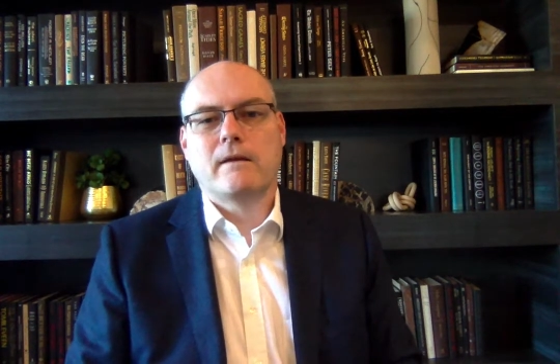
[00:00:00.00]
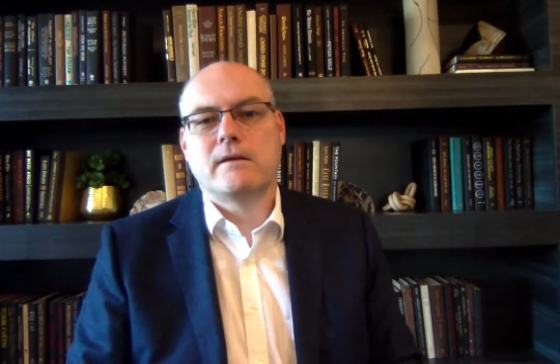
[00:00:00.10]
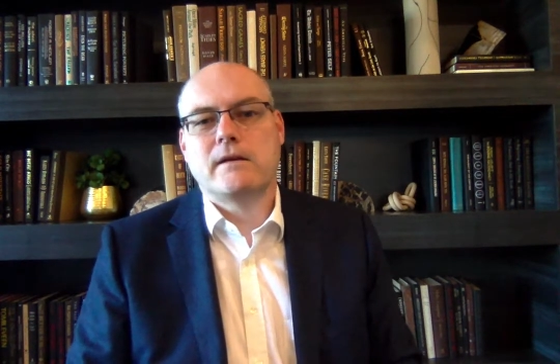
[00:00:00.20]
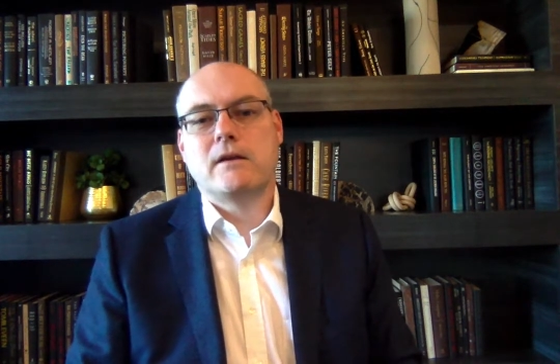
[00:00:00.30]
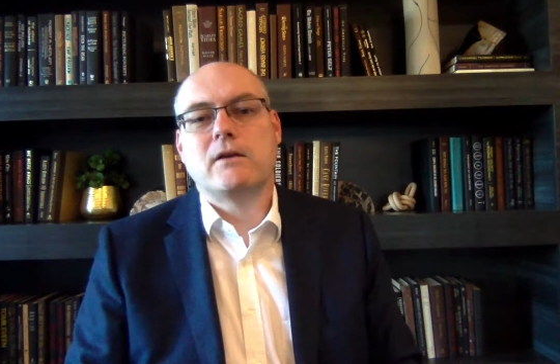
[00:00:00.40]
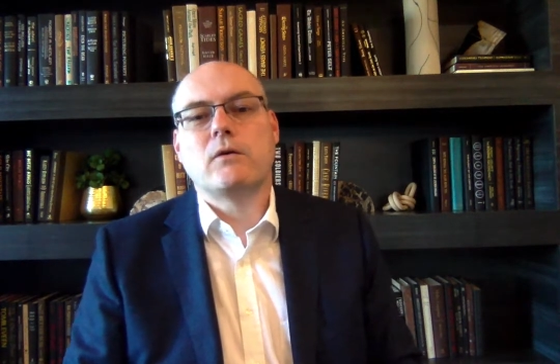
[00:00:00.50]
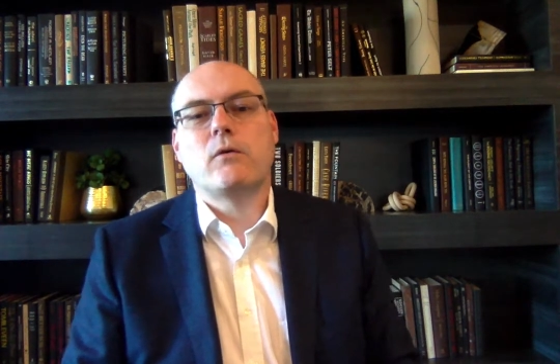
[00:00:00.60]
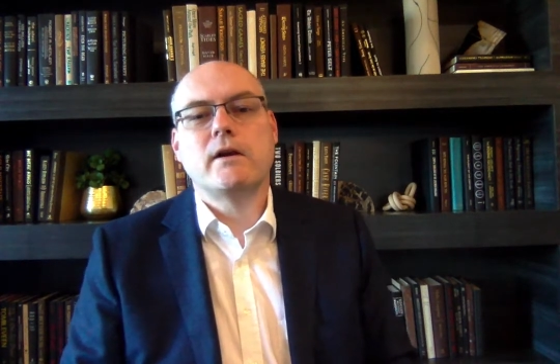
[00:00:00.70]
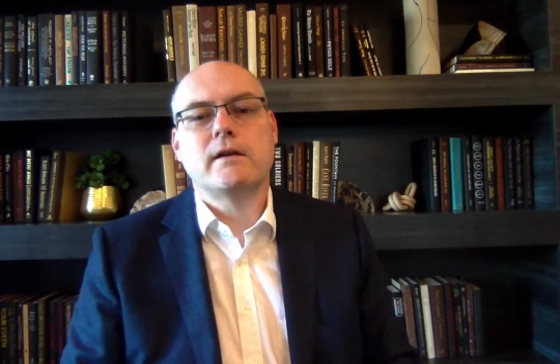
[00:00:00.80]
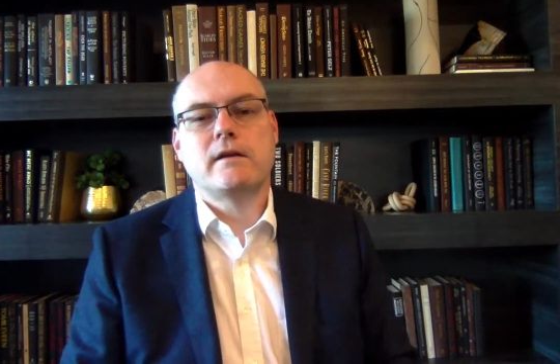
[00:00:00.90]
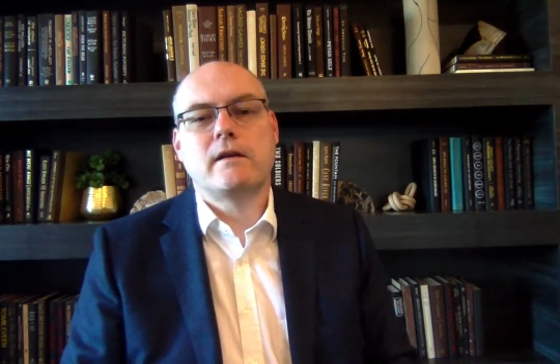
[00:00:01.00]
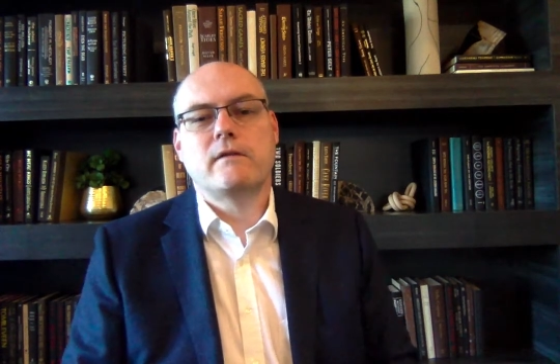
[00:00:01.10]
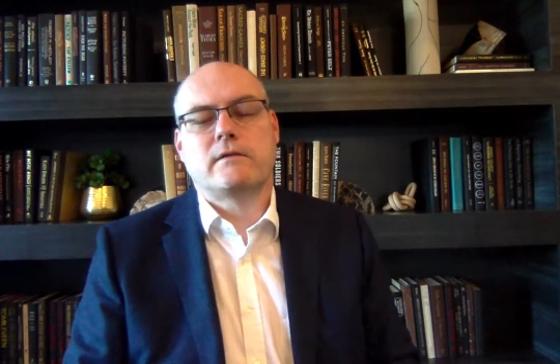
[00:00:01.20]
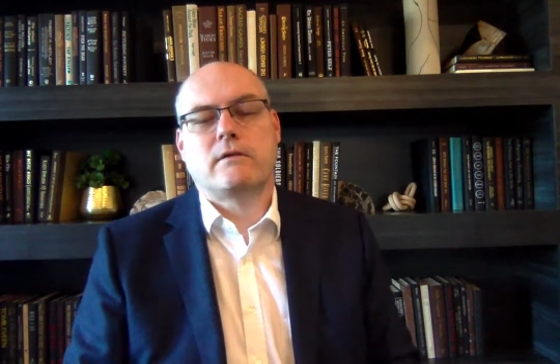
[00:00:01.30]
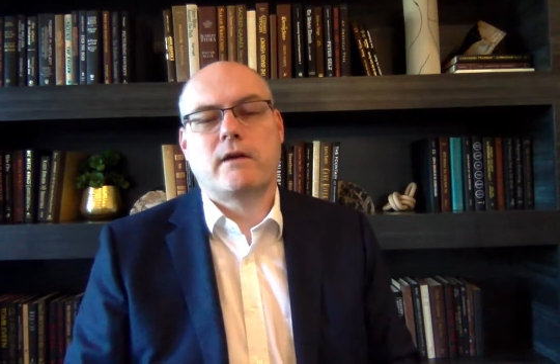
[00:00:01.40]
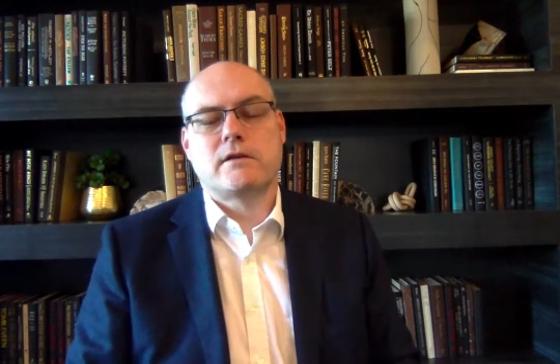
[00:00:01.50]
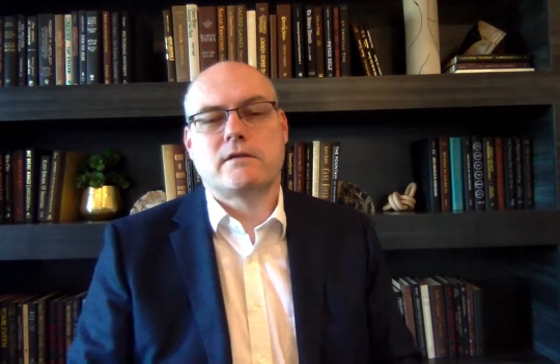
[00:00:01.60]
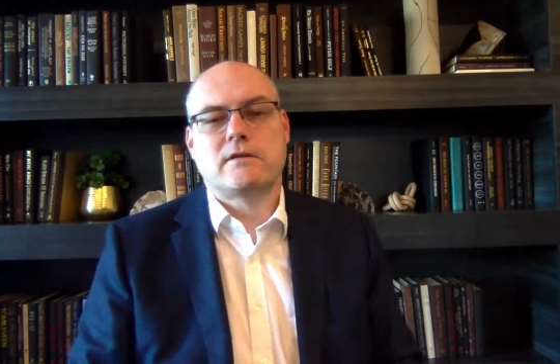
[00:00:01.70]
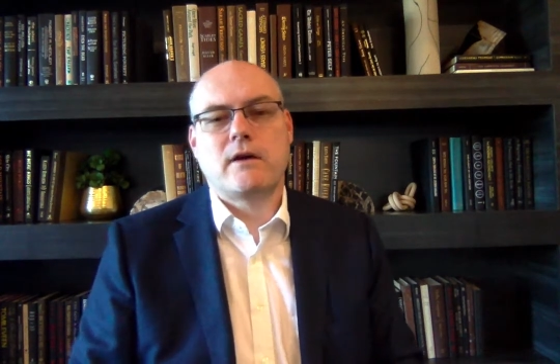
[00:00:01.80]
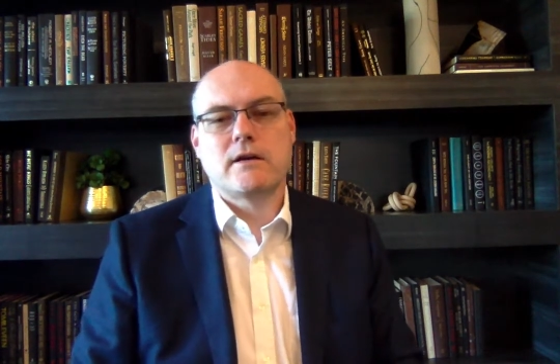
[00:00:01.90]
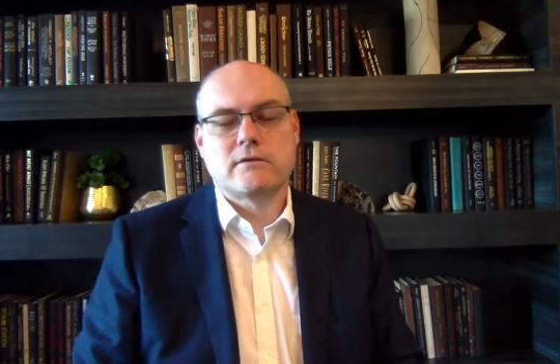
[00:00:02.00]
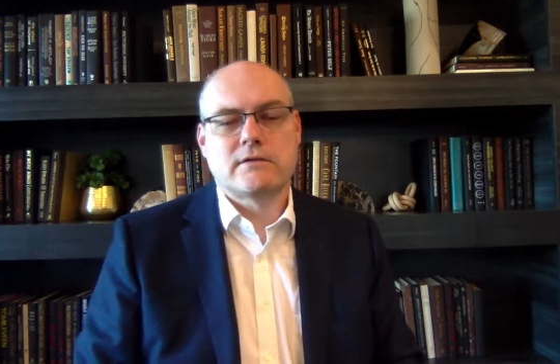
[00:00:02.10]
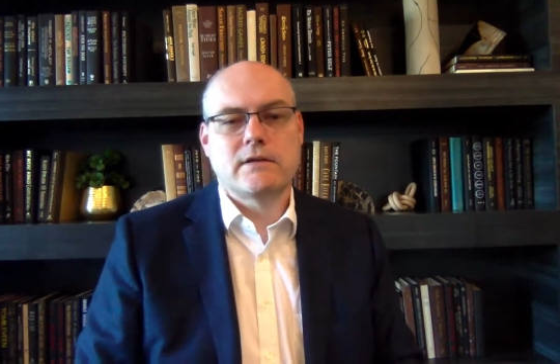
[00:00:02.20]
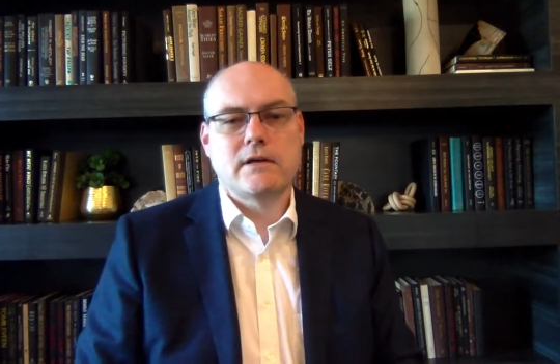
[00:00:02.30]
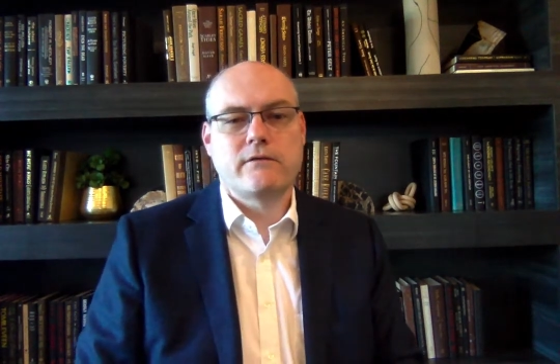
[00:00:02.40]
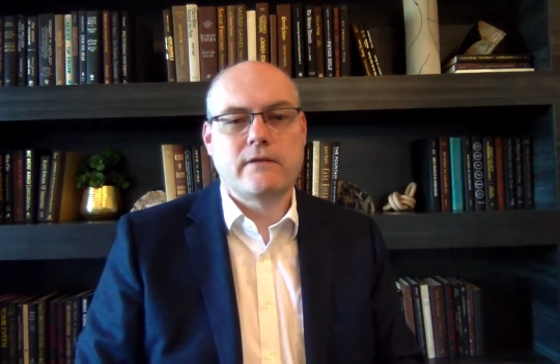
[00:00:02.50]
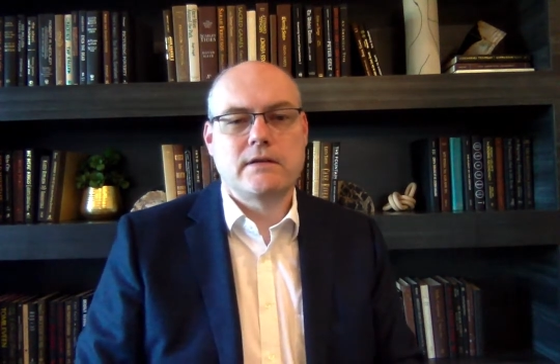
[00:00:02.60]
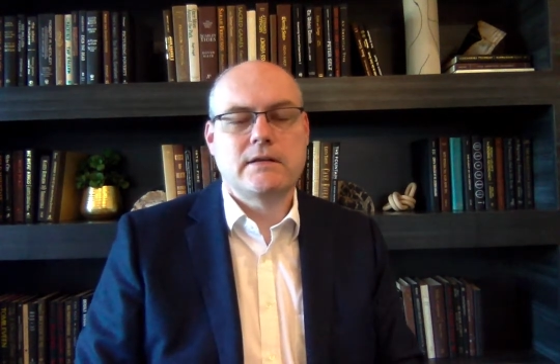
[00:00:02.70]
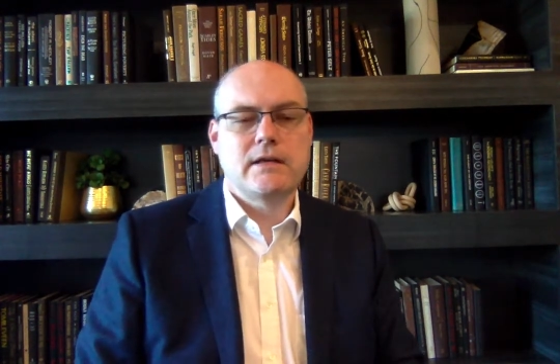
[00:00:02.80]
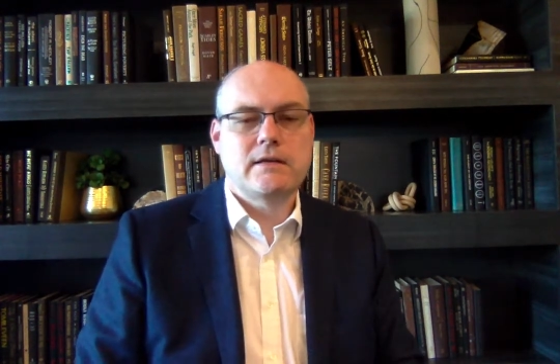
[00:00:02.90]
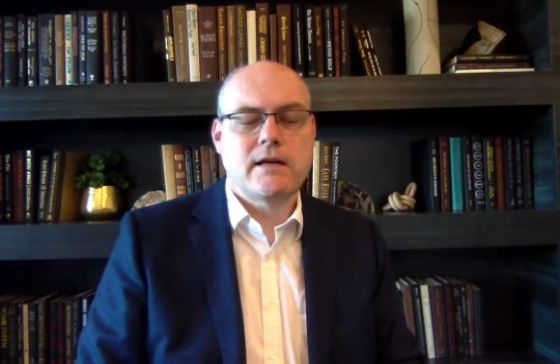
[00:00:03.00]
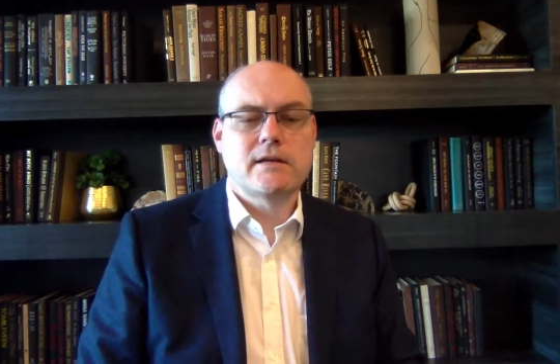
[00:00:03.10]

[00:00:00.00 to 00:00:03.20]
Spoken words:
the quality of the questions you ask yourself indeed